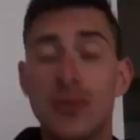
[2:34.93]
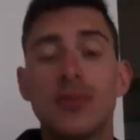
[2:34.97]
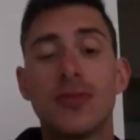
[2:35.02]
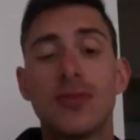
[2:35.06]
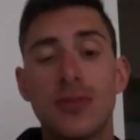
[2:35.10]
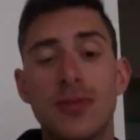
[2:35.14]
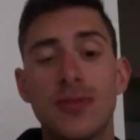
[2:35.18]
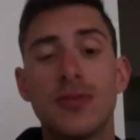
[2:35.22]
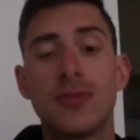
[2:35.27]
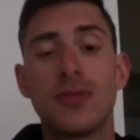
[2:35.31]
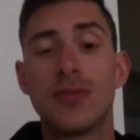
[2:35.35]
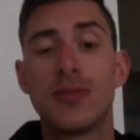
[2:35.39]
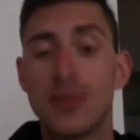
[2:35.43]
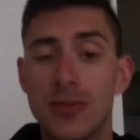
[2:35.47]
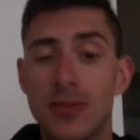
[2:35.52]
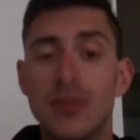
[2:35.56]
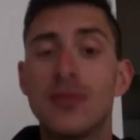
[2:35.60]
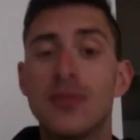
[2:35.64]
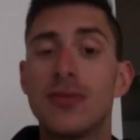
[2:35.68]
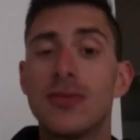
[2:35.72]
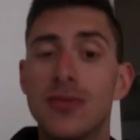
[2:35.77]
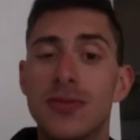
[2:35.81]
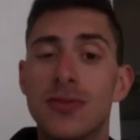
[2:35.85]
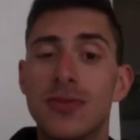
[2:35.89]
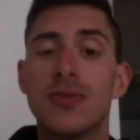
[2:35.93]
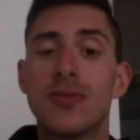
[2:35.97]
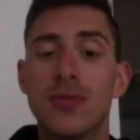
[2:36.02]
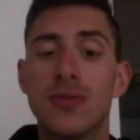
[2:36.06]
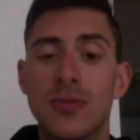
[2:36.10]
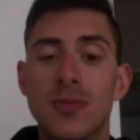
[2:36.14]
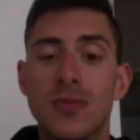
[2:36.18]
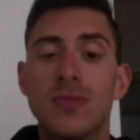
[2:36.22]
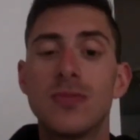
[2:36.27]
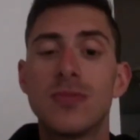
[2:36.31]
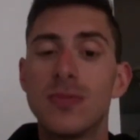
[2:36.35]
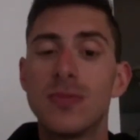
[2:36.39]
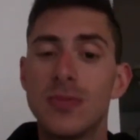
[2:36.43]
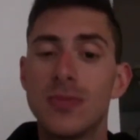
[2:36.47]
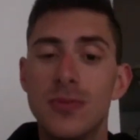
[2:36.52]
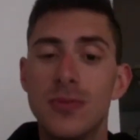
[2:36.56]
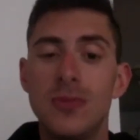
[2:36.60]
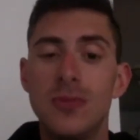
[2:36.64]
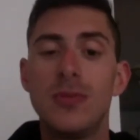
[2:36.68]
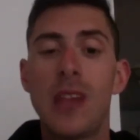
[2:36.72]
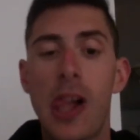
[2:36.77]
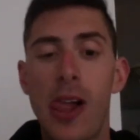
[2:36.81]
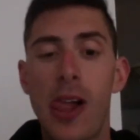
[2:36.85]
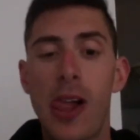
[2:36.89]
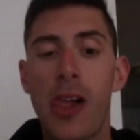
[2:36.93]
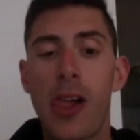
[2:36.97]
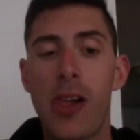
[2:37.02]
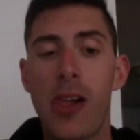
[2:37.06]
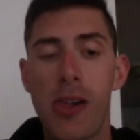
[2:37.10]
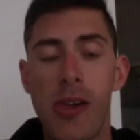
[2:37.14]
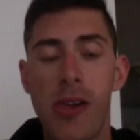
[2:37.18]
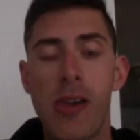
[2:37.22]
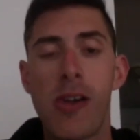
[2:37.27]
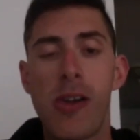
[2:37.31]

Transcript: look for a lot of offense, but